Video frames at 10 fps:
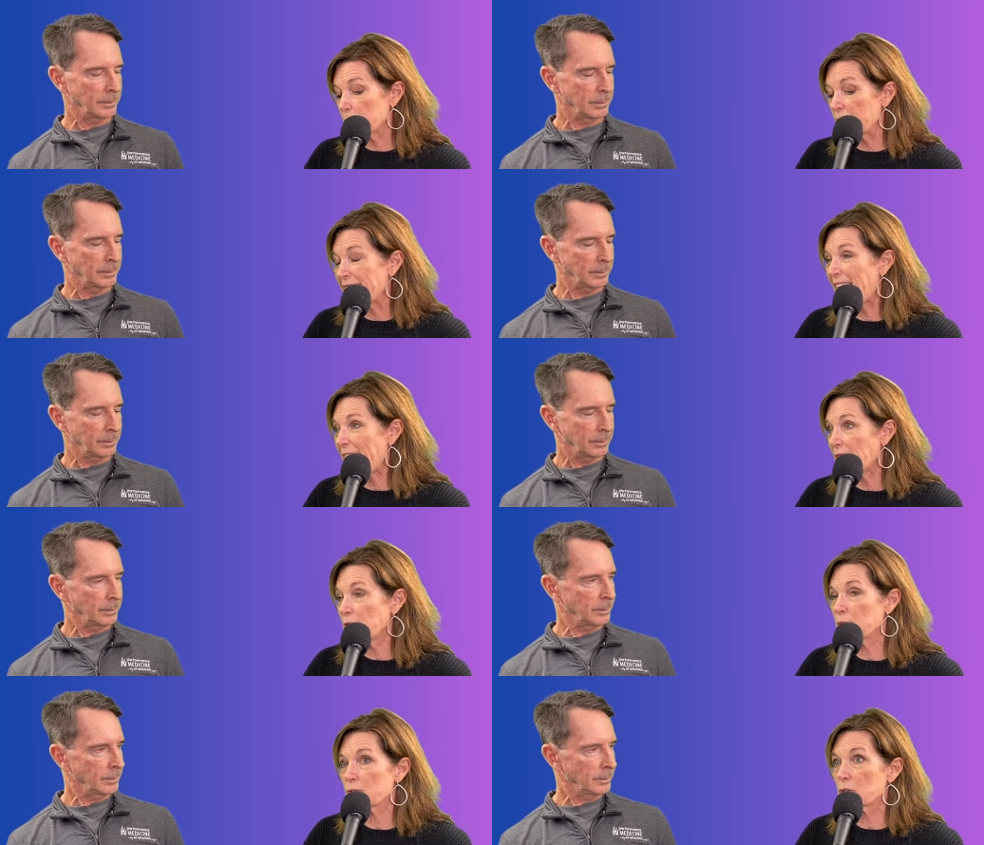Speaker 1: me
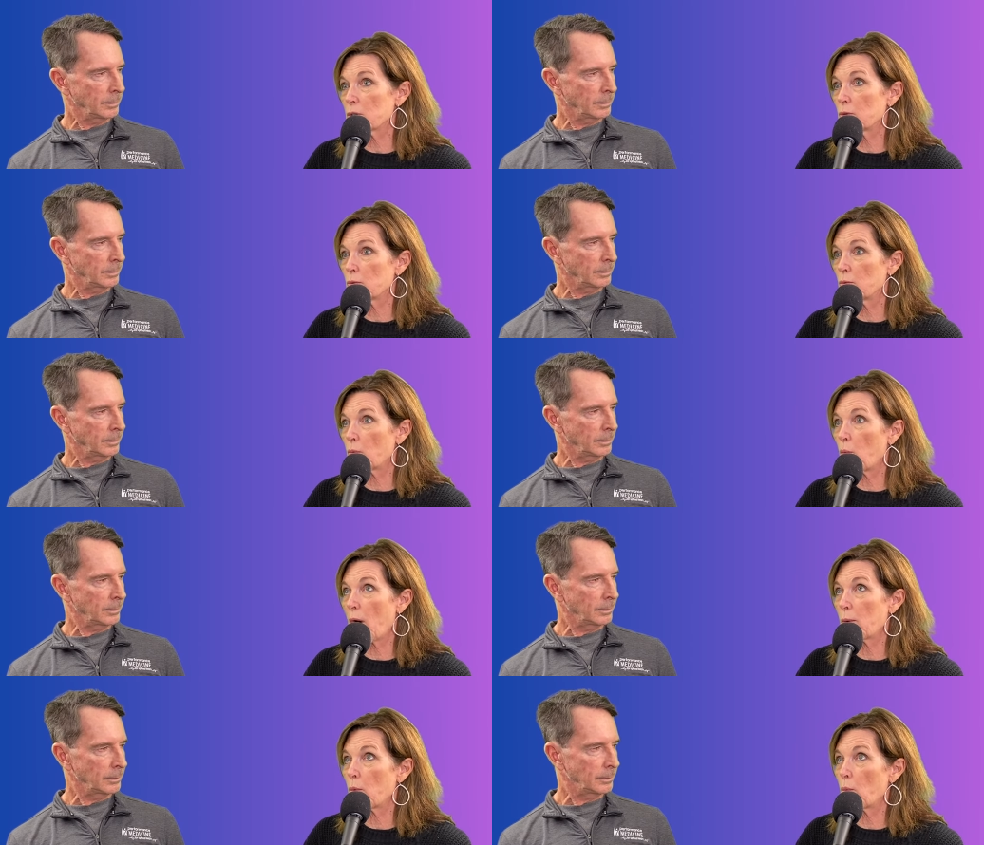kind of to
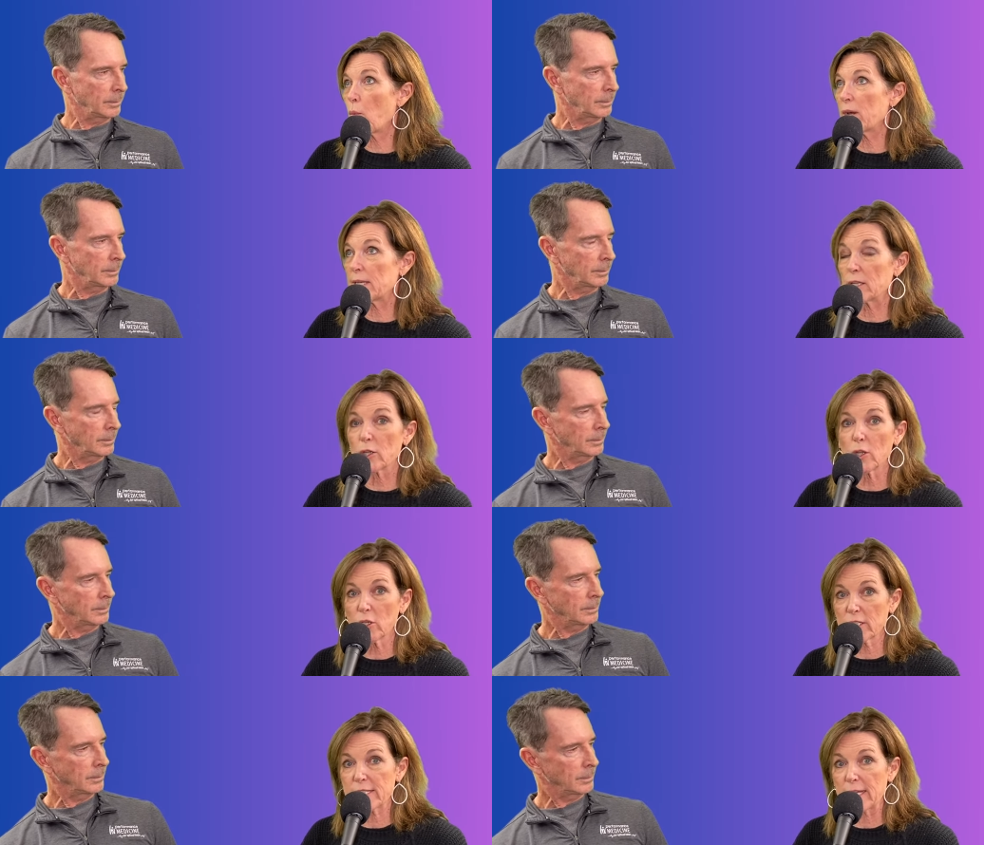what what it
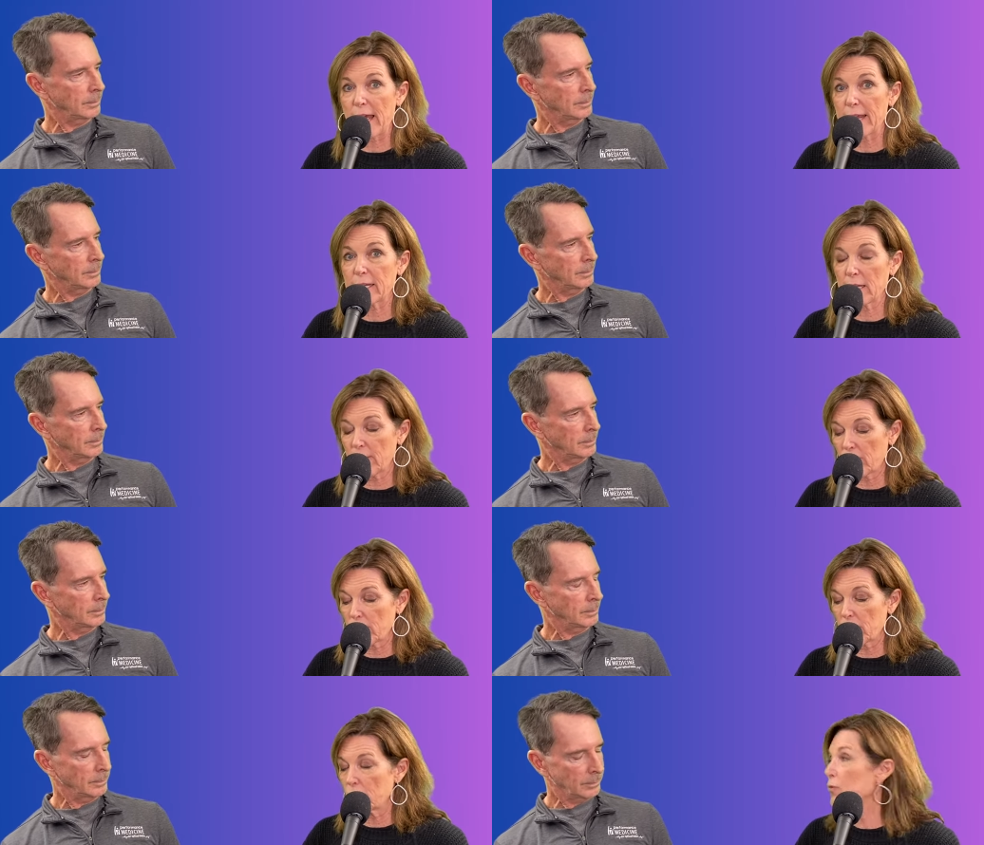looks like if.
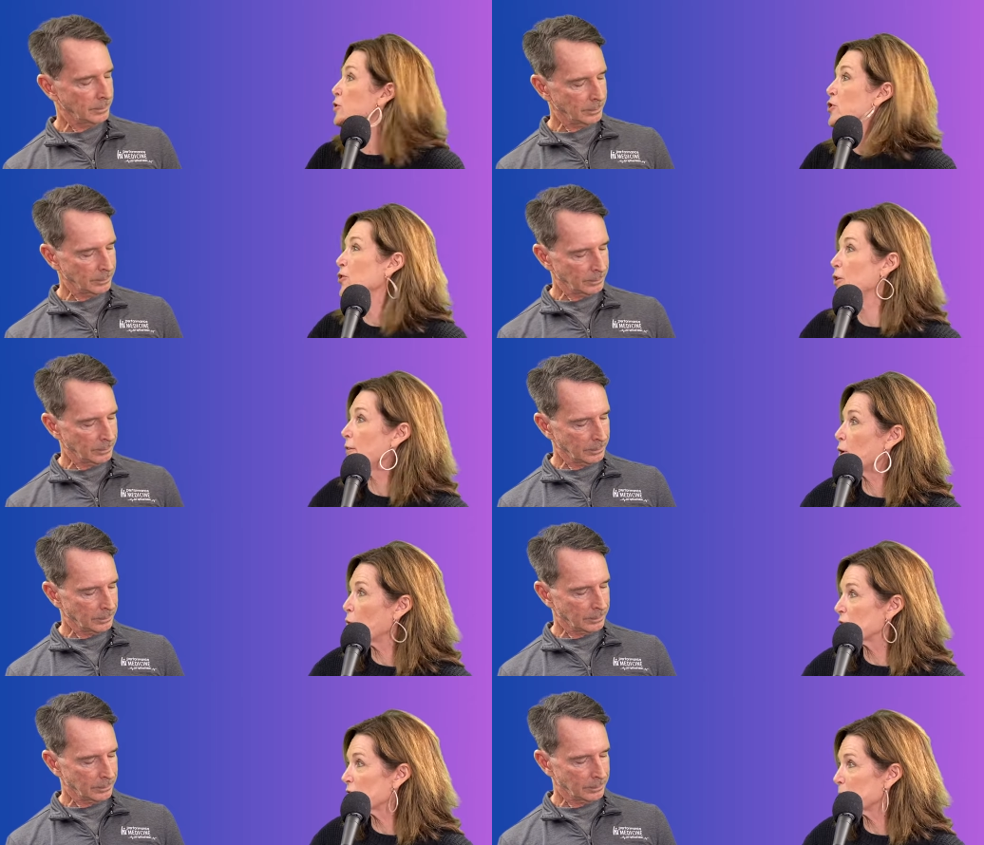First of all, do you have any
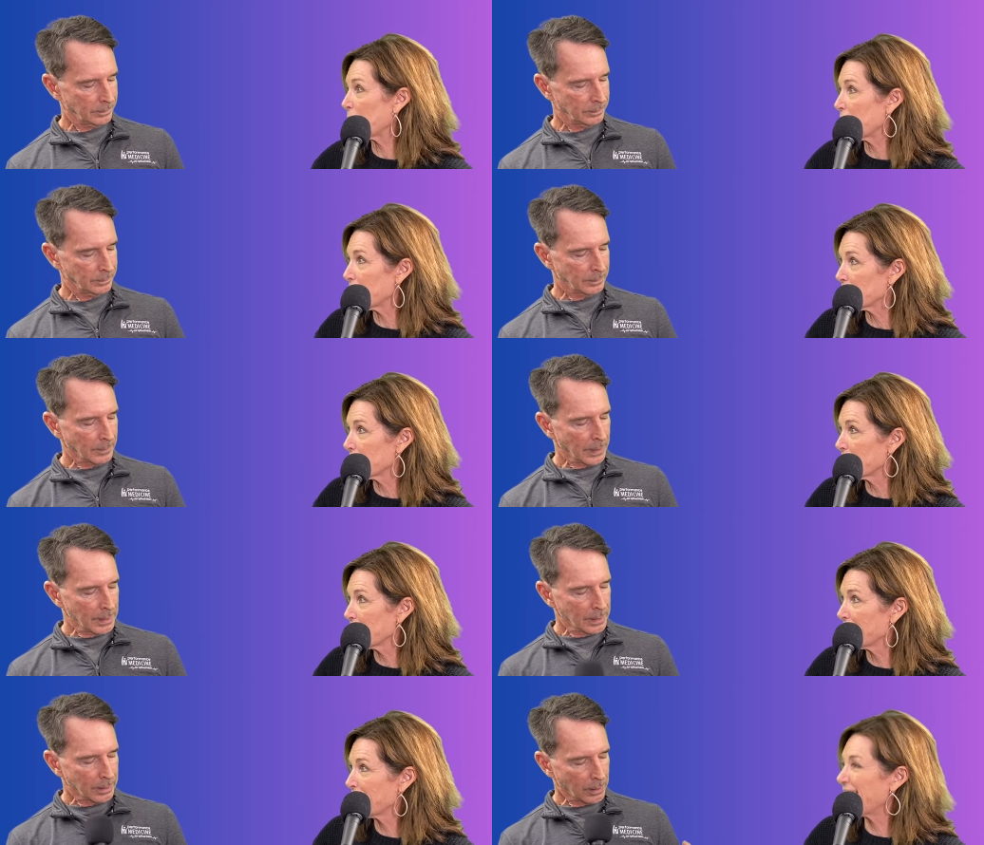questions about that?
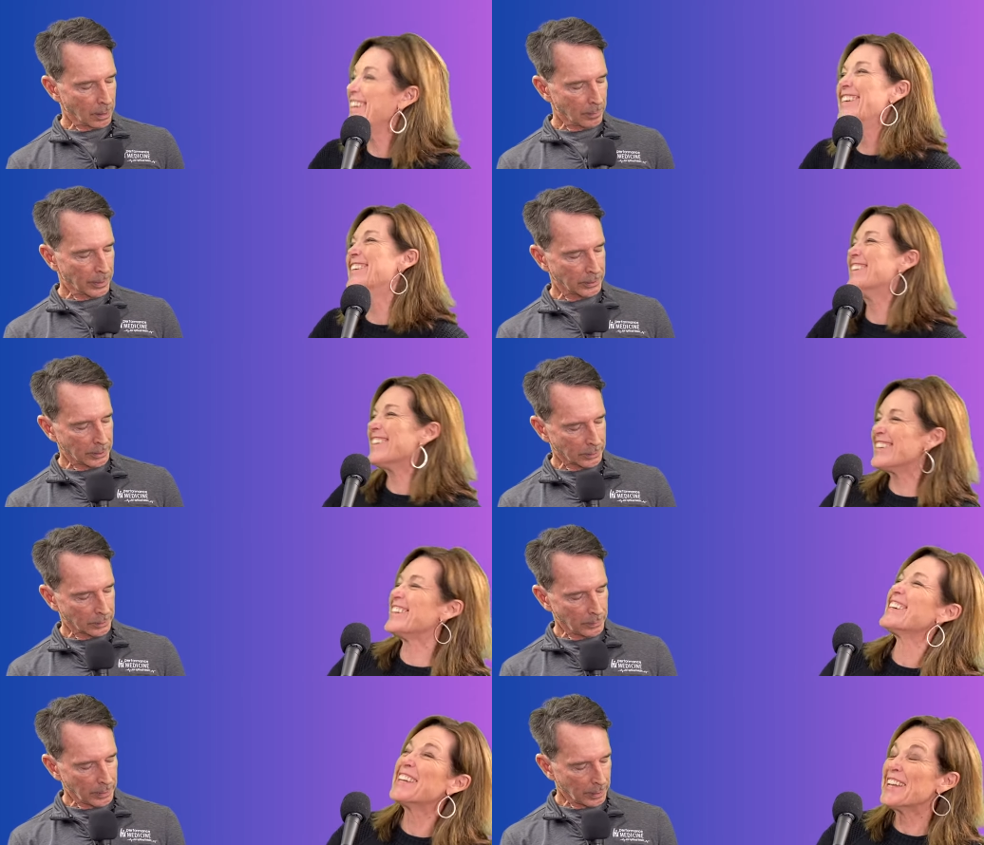
Speaker 2: no, it makes sense
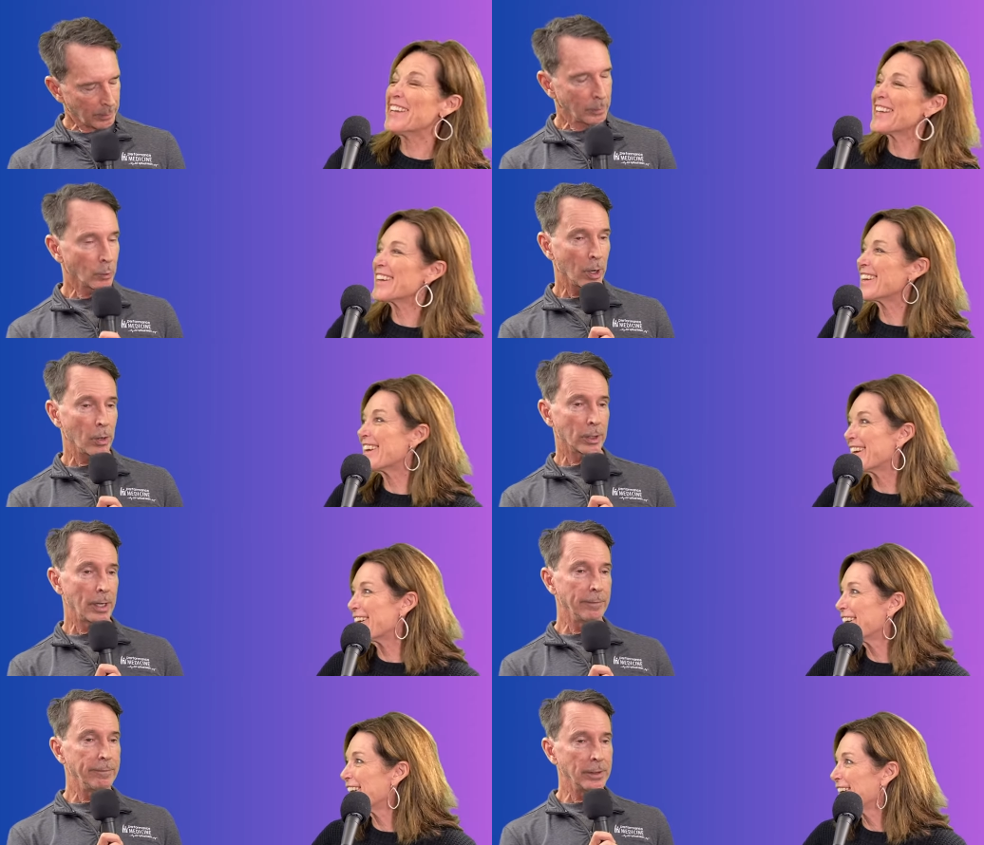to me. I mean, we're all
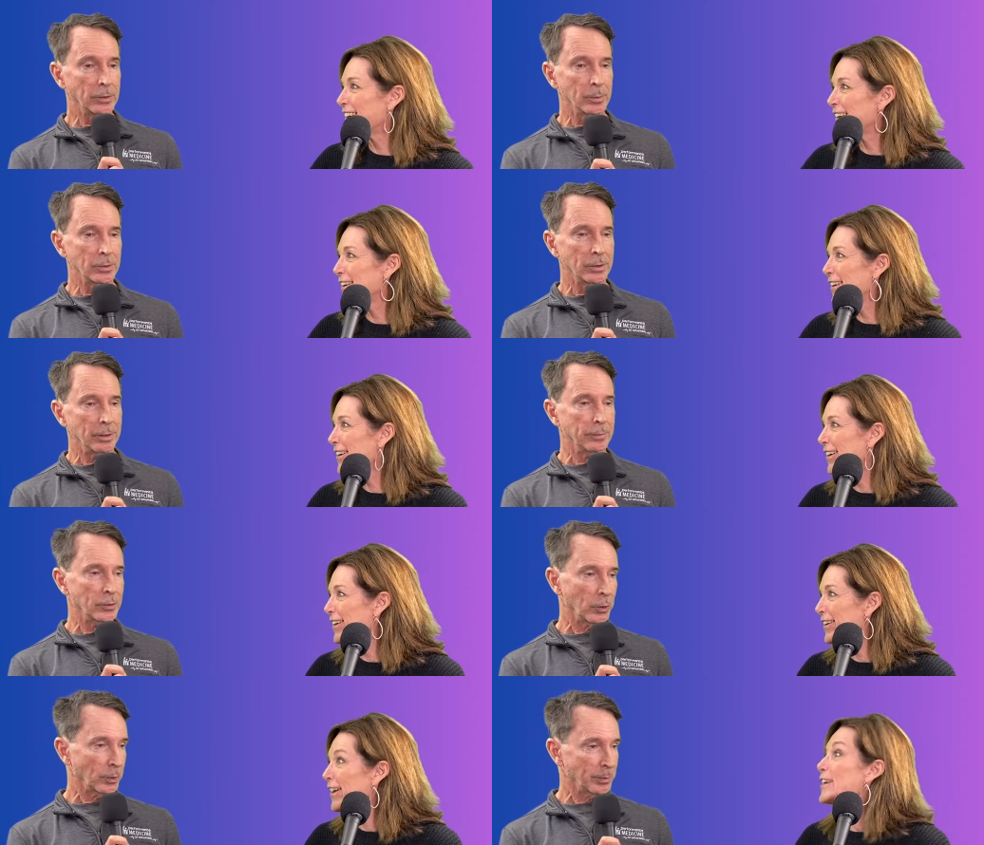kind of victims of
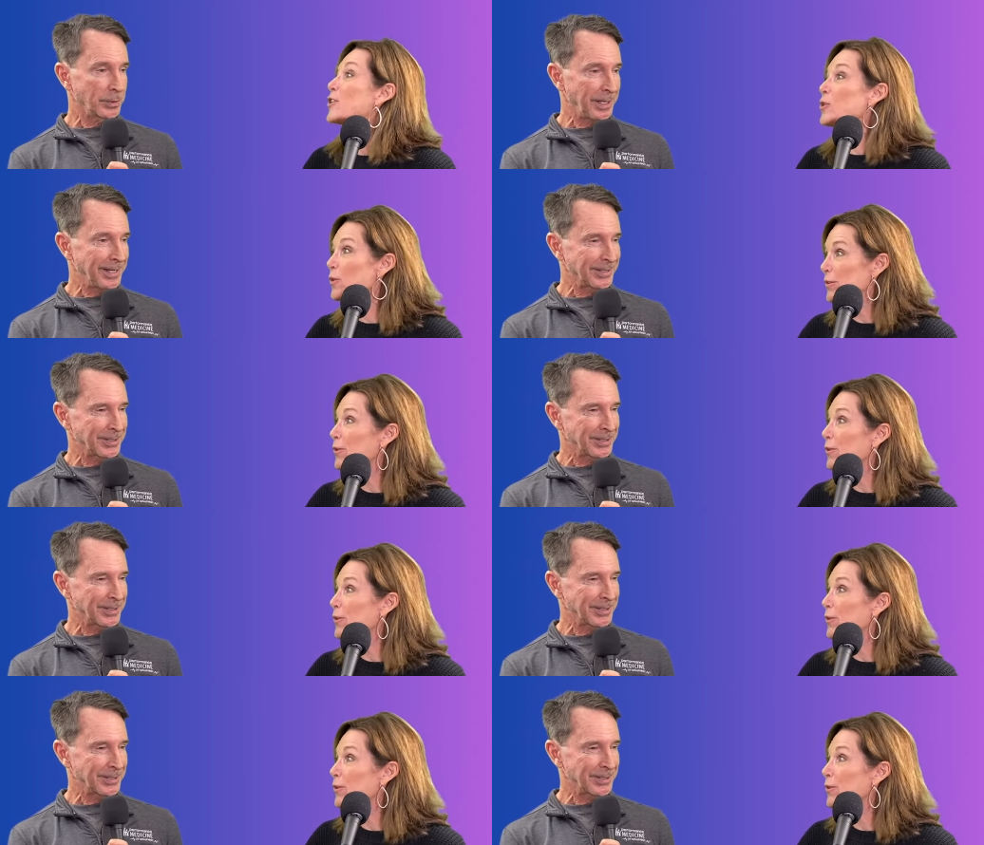circumstance,